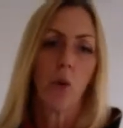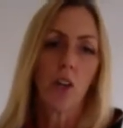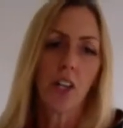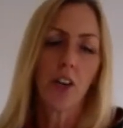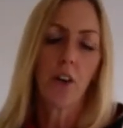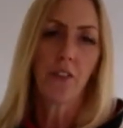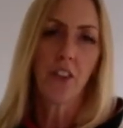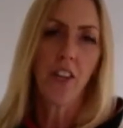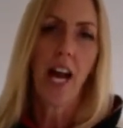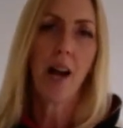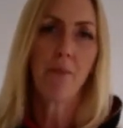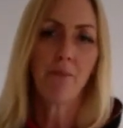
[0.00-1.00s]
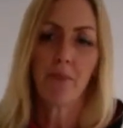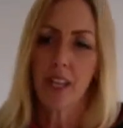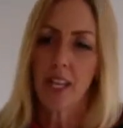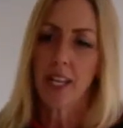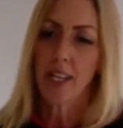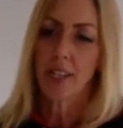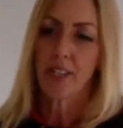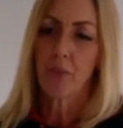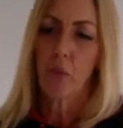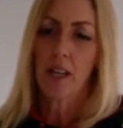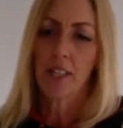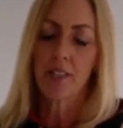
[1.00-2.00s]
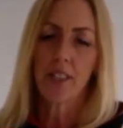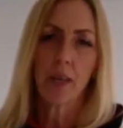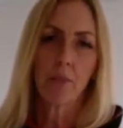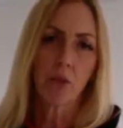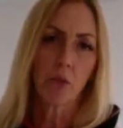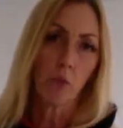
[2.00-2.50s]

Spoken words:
What can often happen is, while it seems,